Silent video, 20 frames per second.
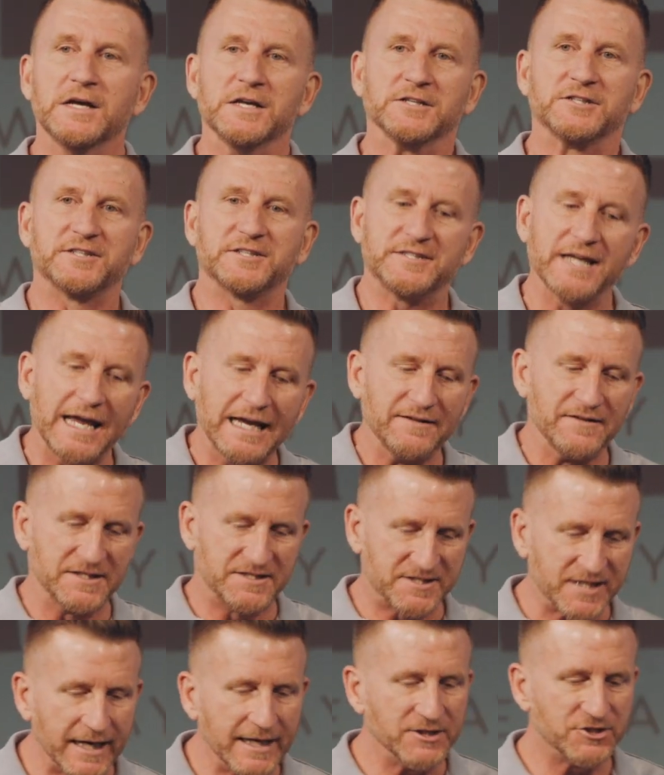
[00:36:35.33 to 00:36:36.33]
stay in the
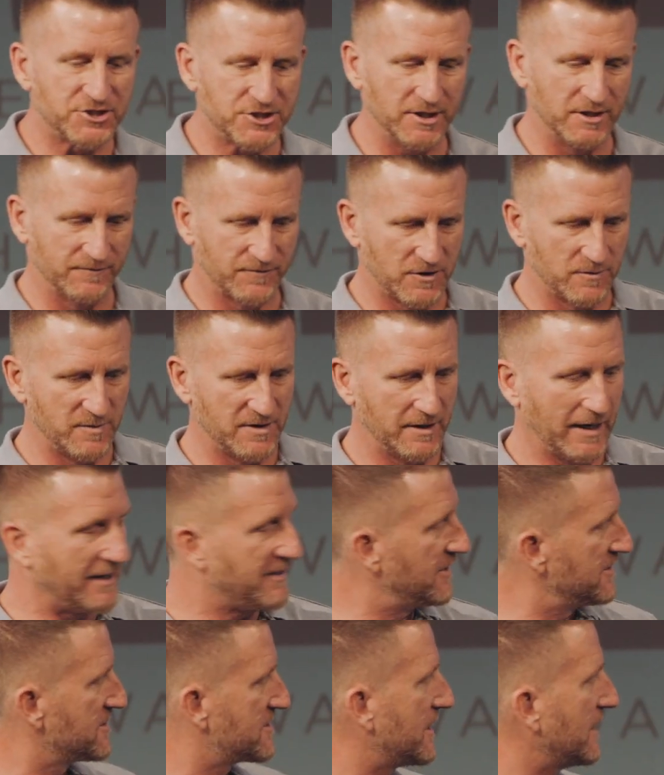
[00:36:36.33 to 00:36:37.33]
tension of community. I
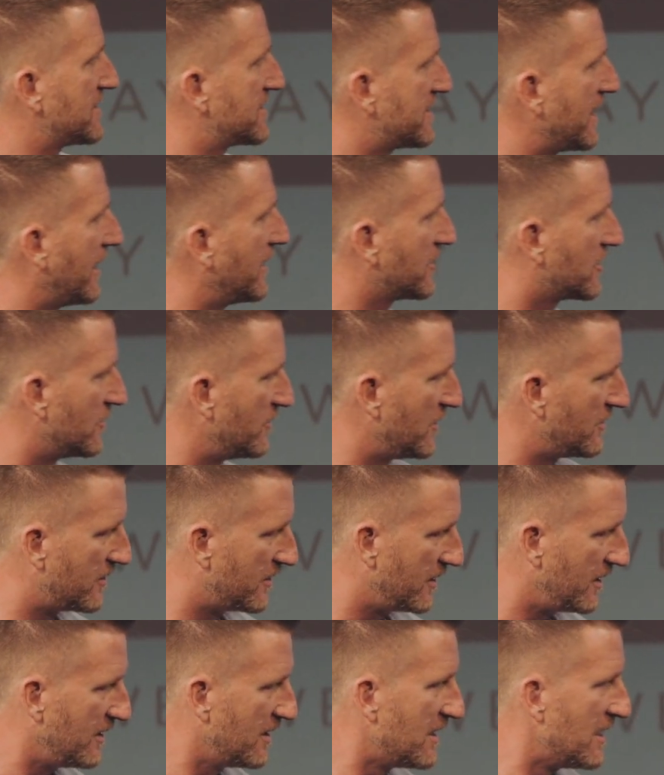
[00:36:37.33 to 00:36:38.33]
didn't say stay in
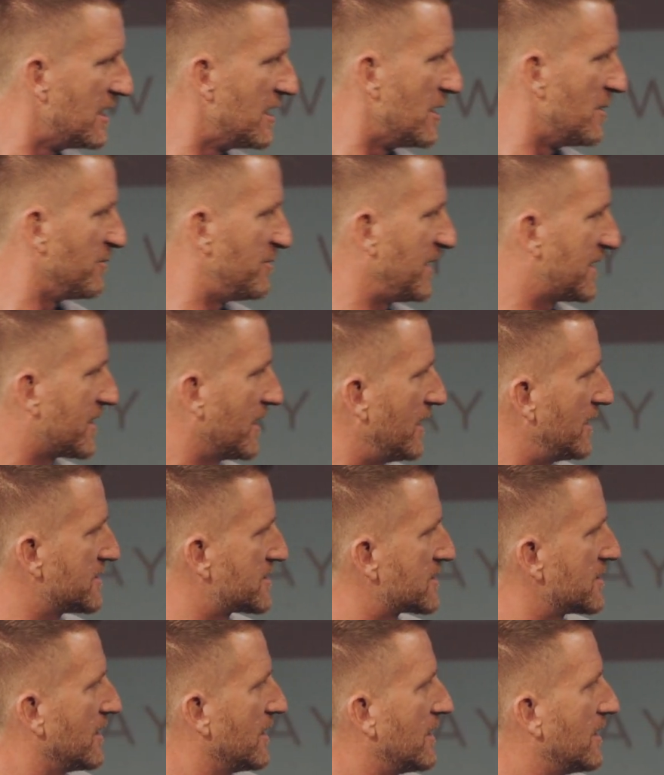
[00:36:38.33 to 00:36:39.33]
community
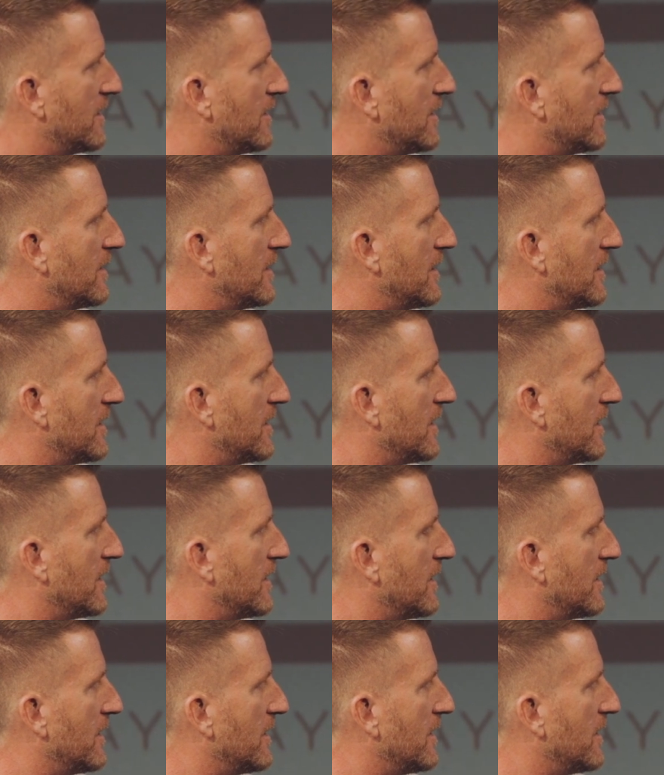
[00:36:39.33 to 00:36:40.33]
because
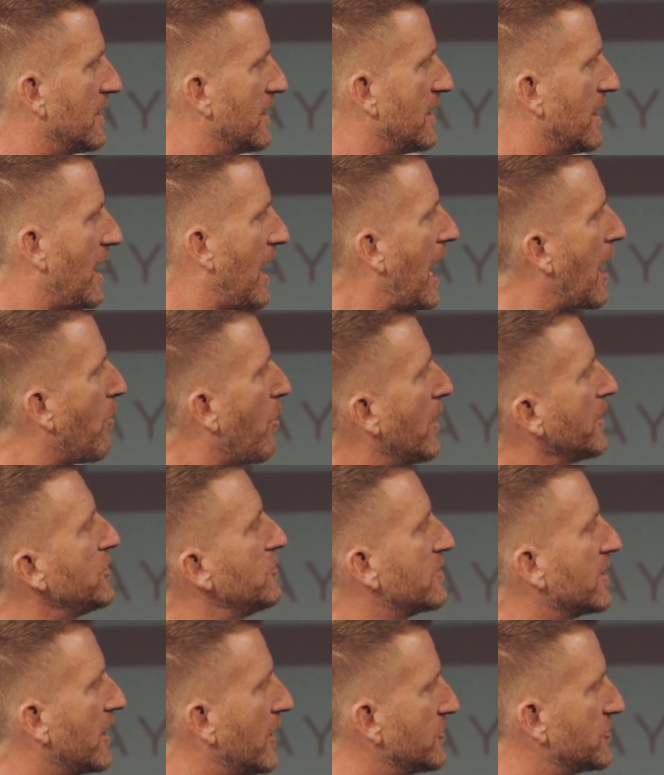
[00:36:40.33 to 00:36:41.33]
I want
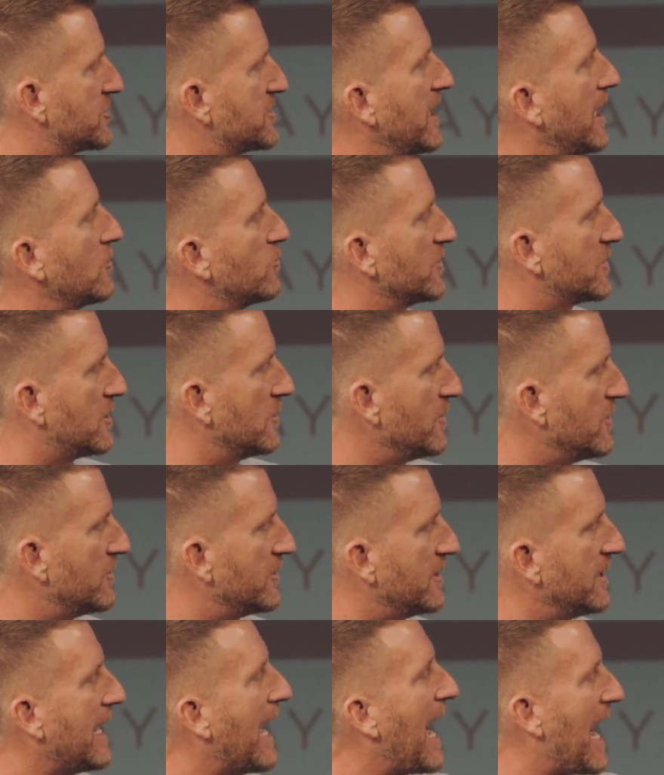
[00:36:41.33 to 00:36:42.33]
you to understand what
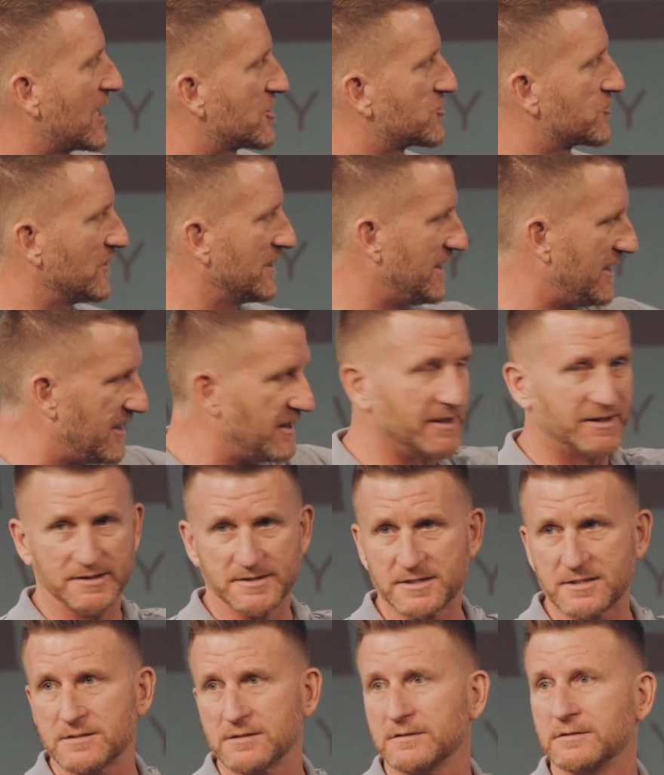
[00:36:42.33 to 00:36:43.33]
community actually
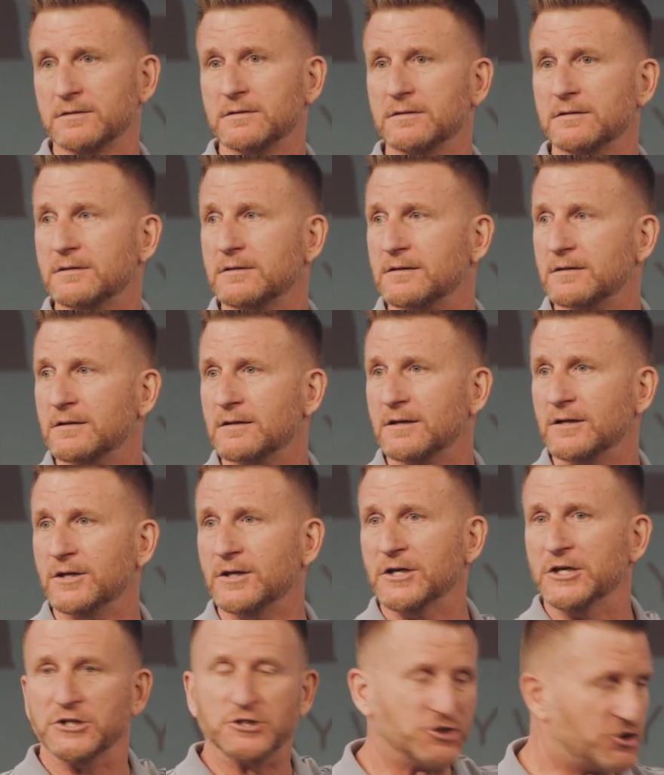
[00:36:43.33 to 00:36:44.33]
is.
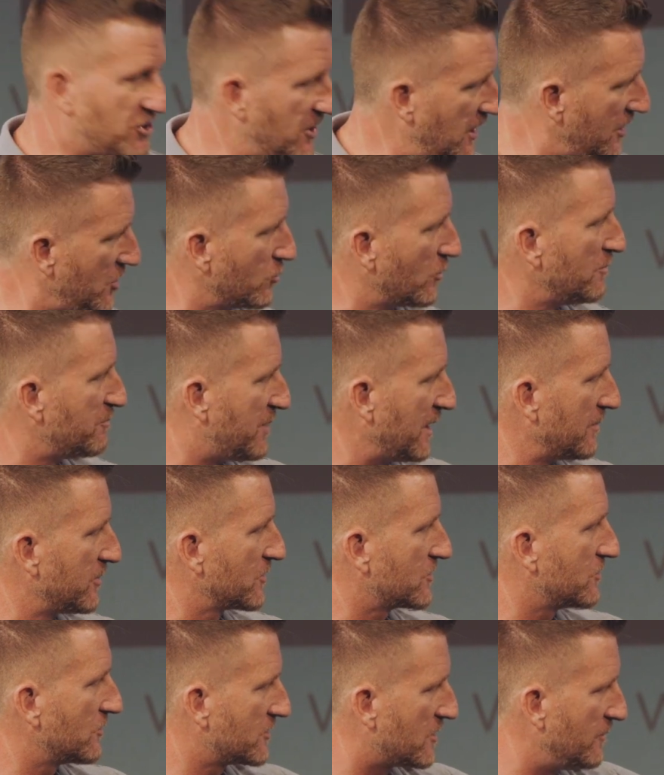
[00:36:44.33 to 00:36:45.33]
Genuine
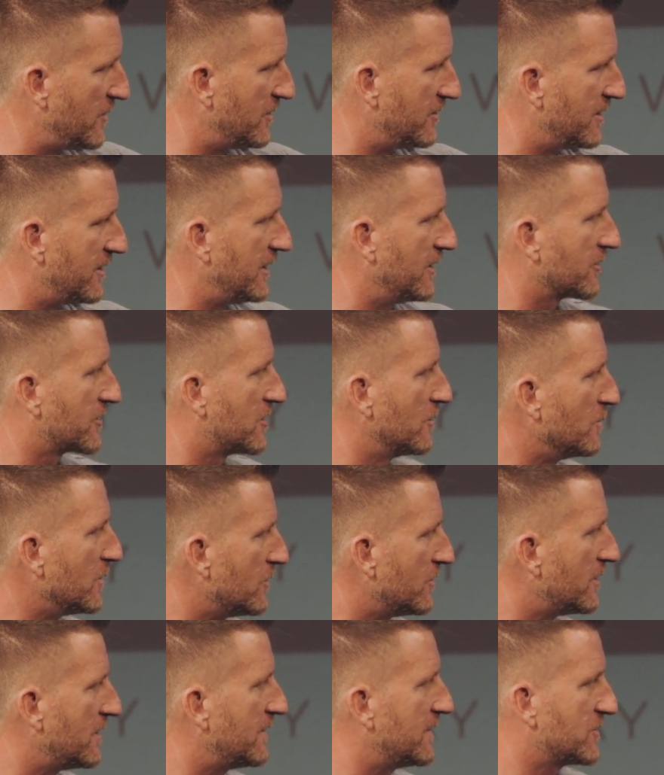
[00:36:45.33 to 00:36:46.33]
biblical community or
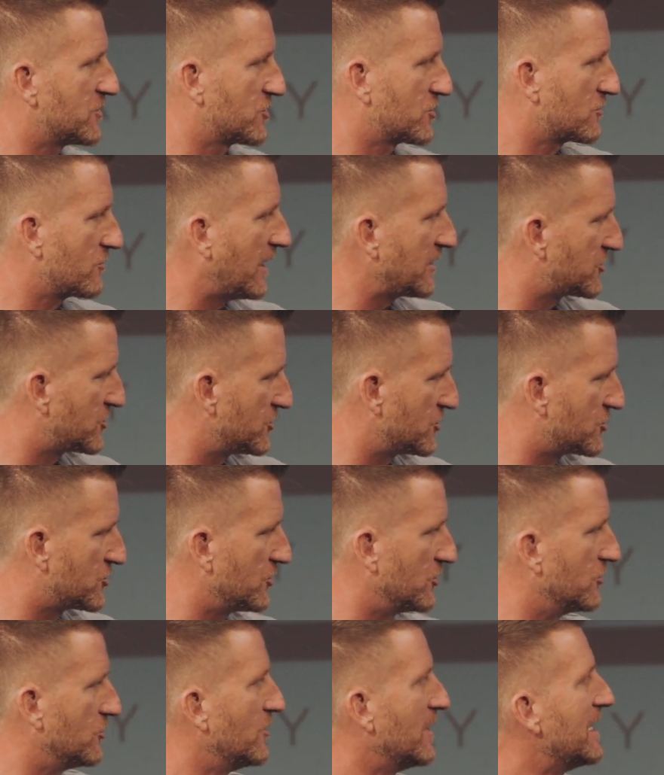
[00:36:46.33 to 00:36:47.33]
community that stretches
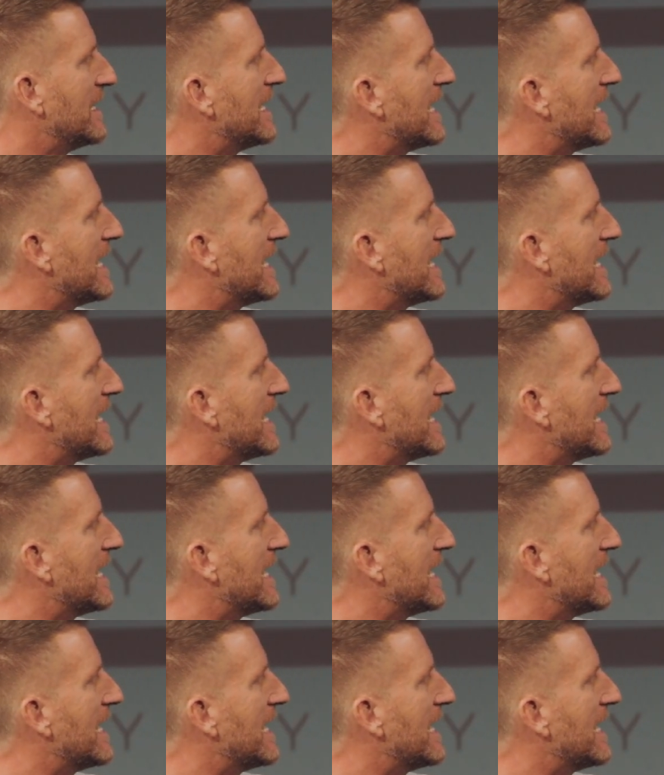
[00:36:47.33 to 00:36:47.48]
you